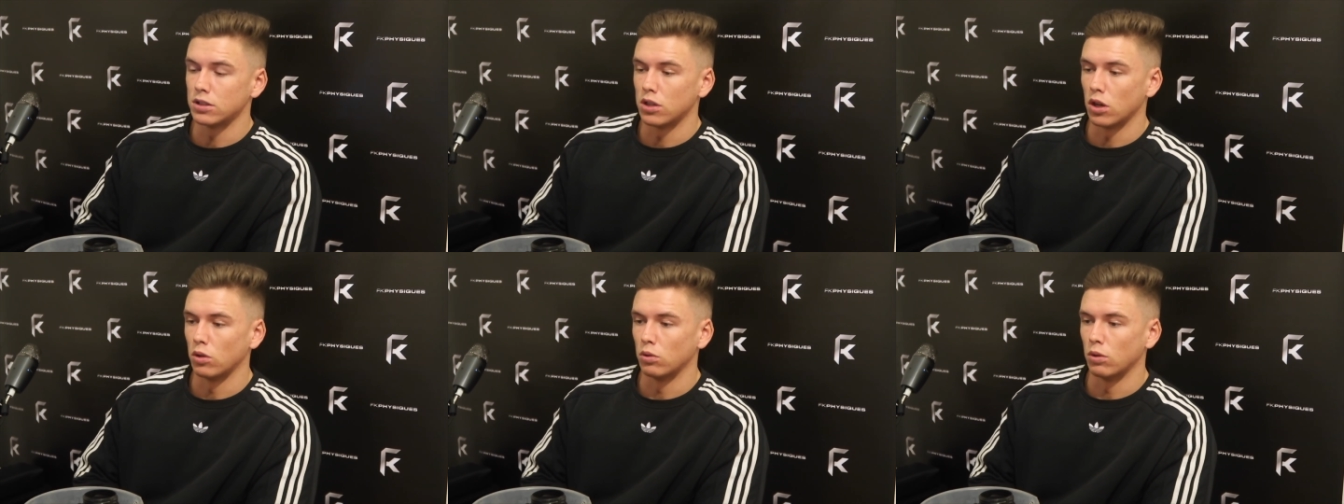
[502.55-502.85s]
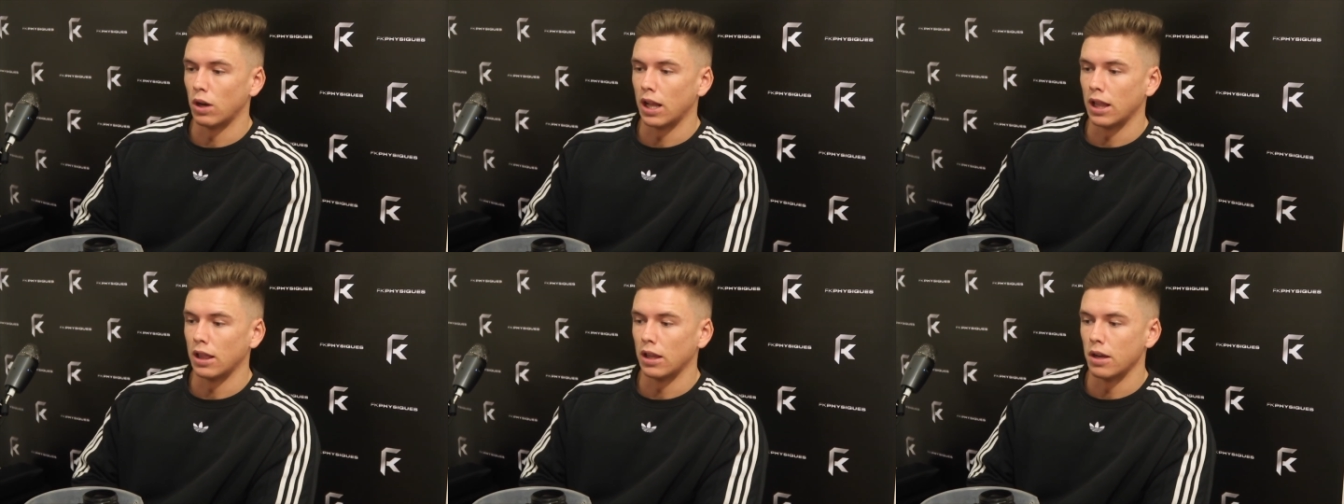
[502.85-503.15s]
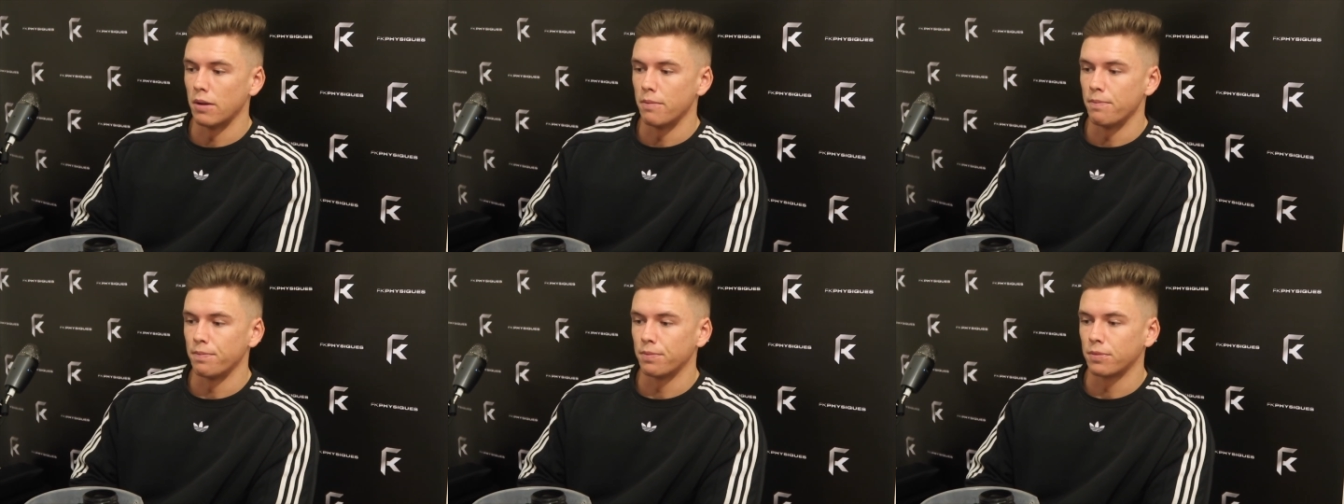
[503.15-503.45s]
so
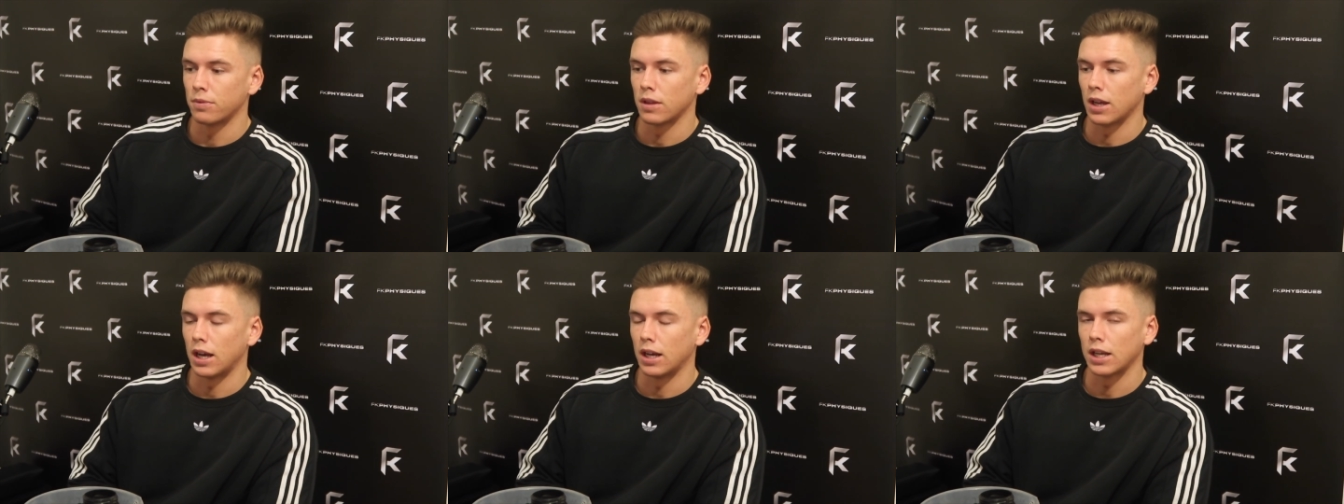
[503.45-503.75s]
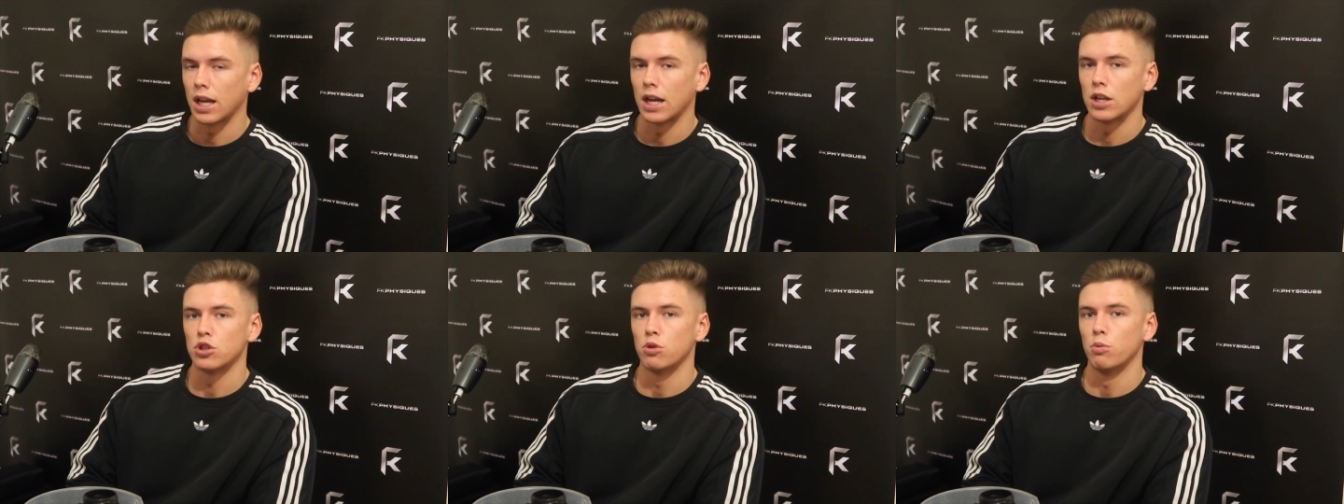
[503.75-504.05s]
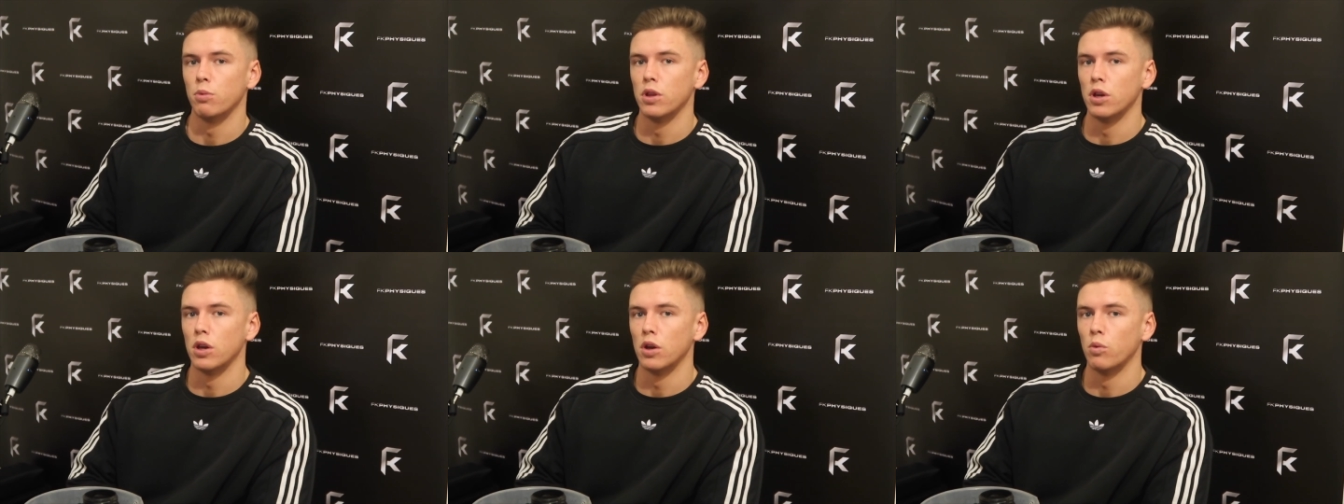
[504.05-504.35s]
I'll catch
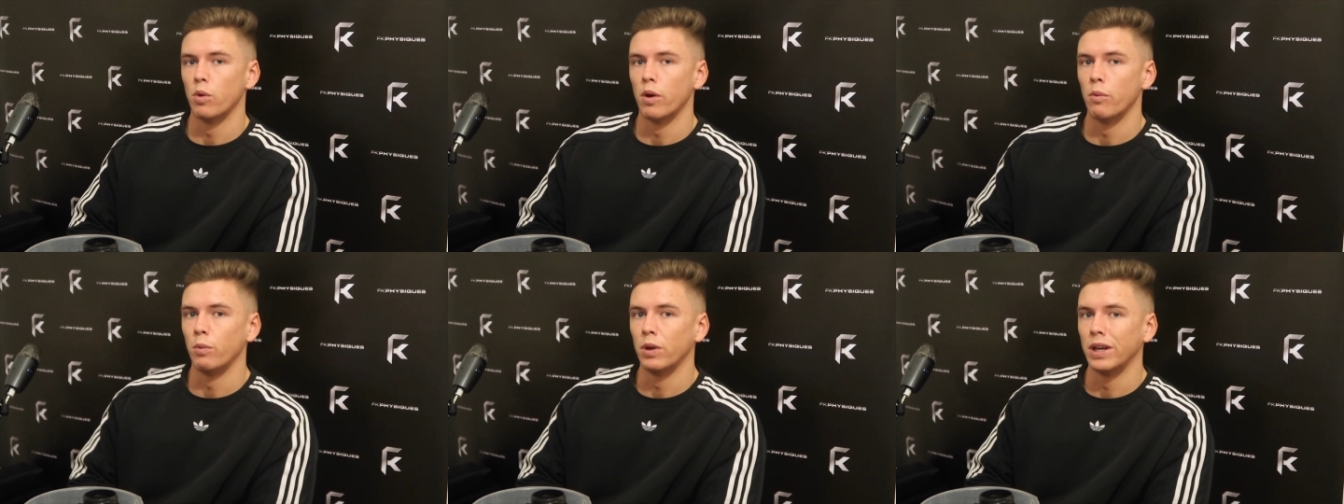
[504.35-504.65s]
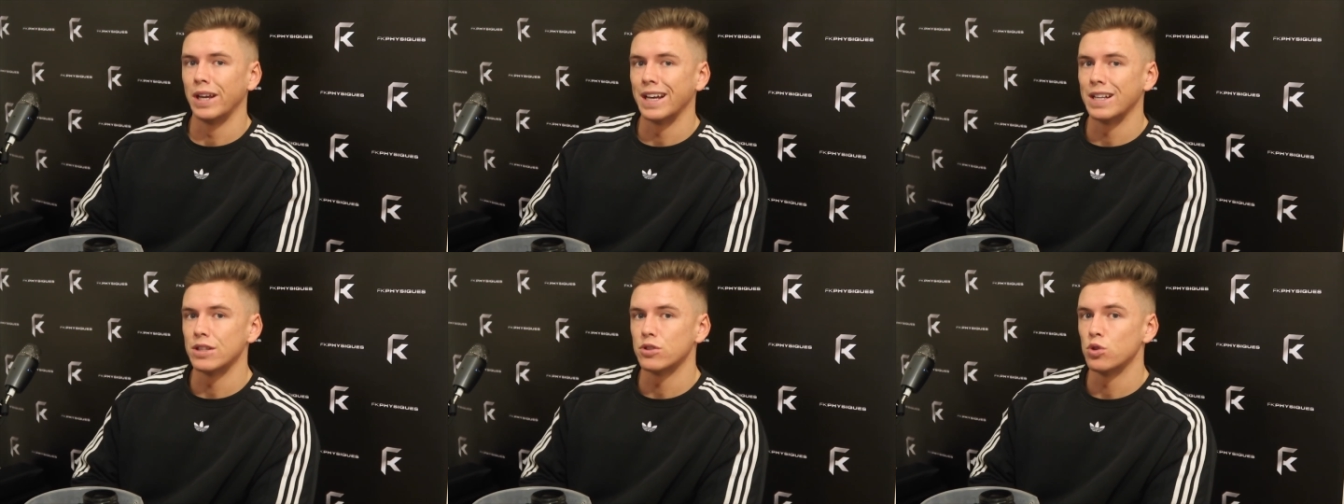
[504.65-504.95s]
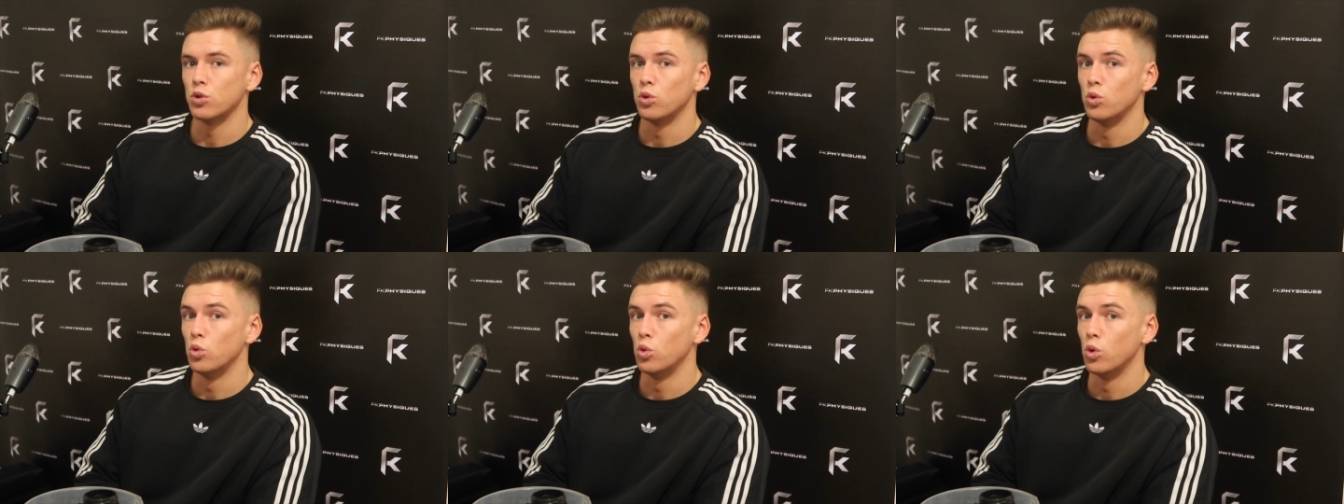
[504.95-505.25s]
up with you when we get
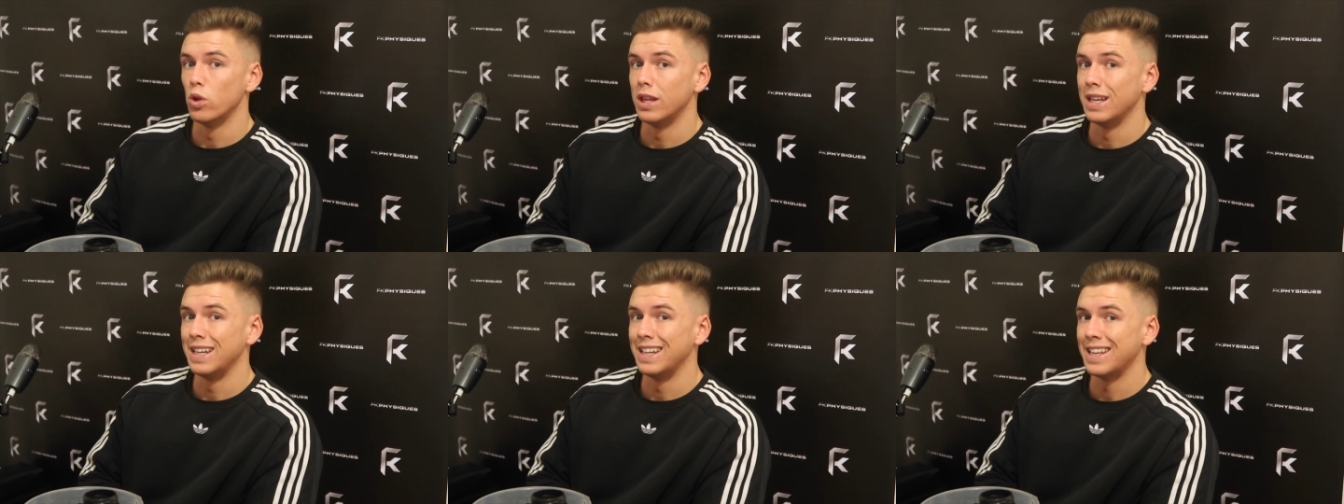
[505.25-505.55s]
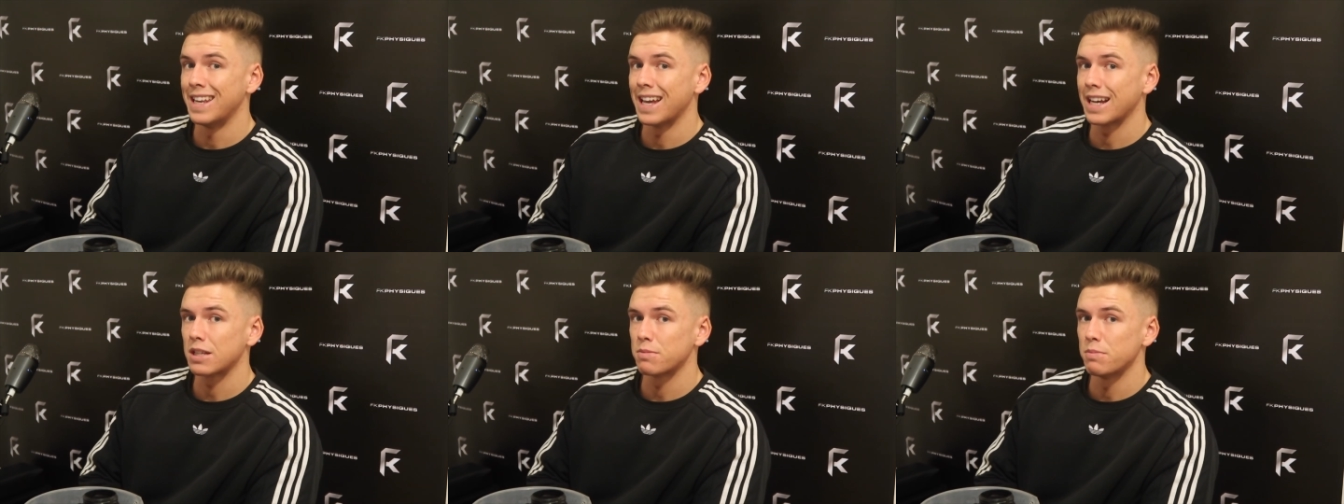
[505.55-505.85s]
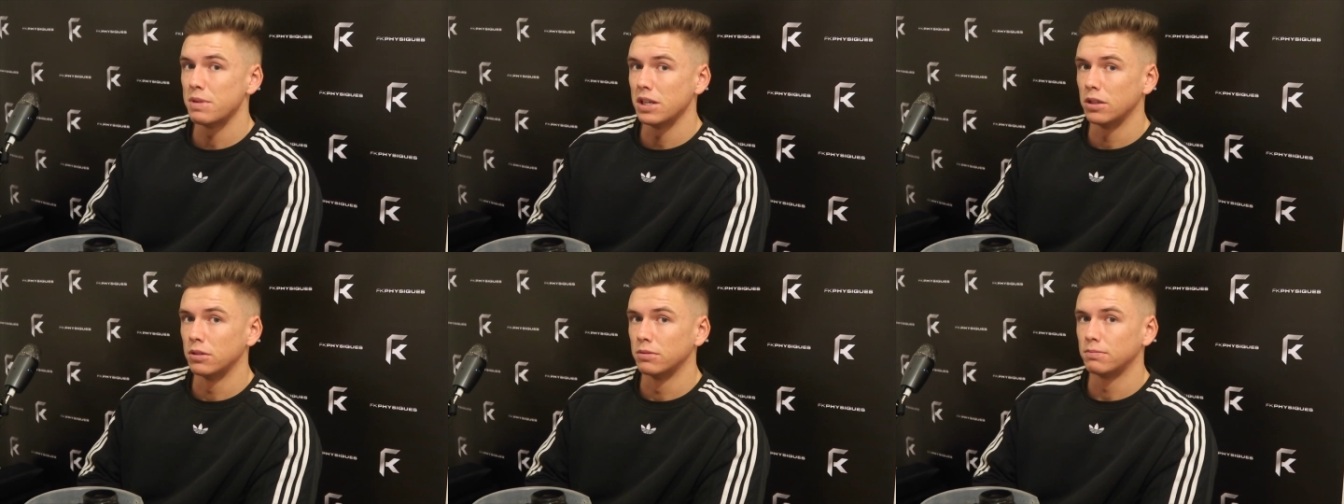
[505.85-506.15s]
to the next
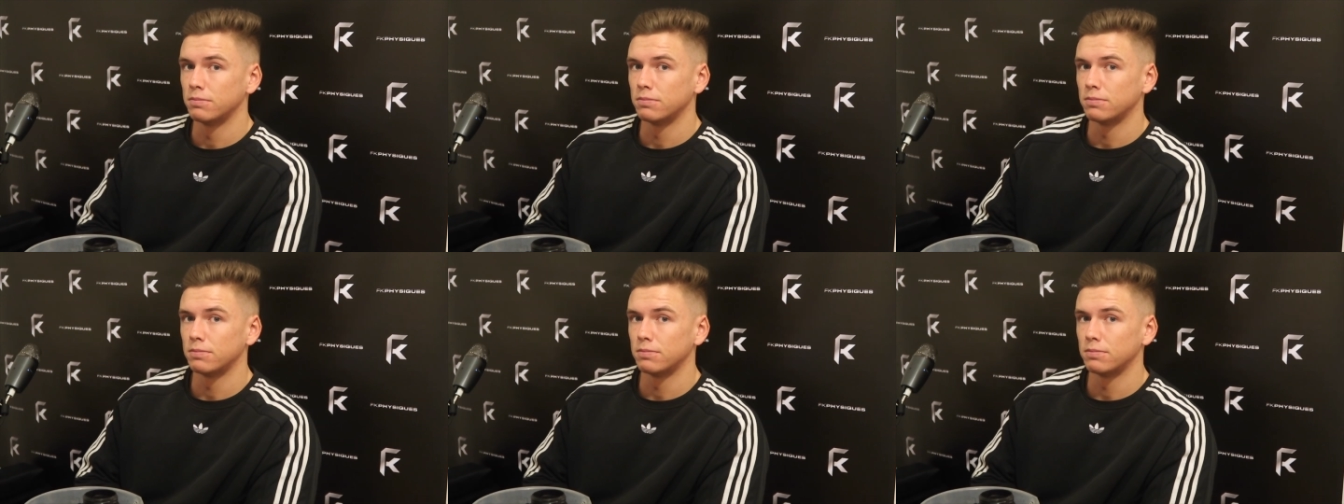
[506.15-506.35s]
meal.